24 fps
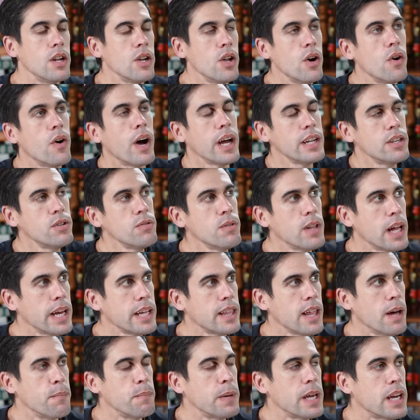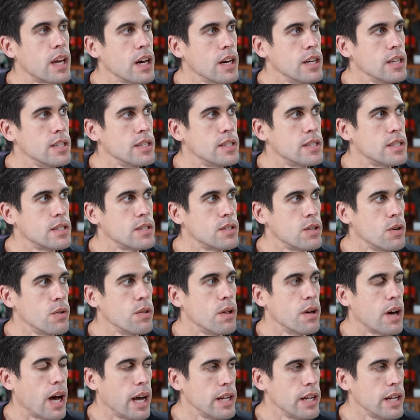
No, I do like that because so the I